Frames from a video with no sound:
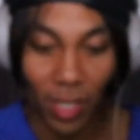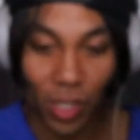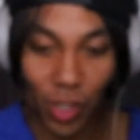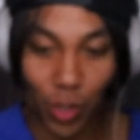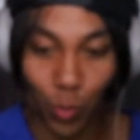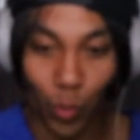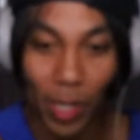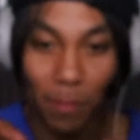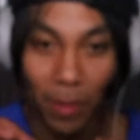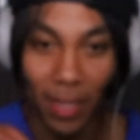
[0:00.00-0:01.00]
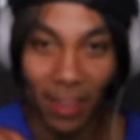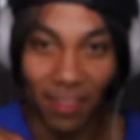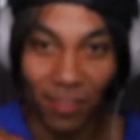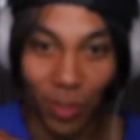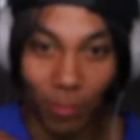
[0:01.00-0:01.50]
swim
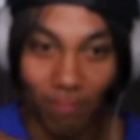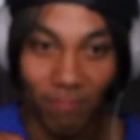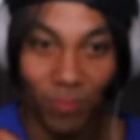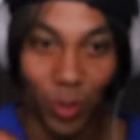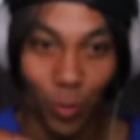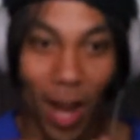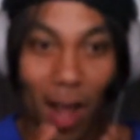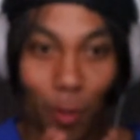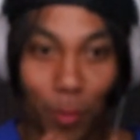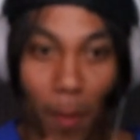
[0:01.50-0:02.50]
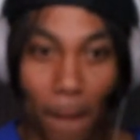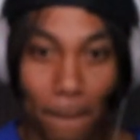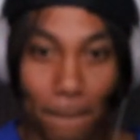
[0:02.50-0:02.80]
and drown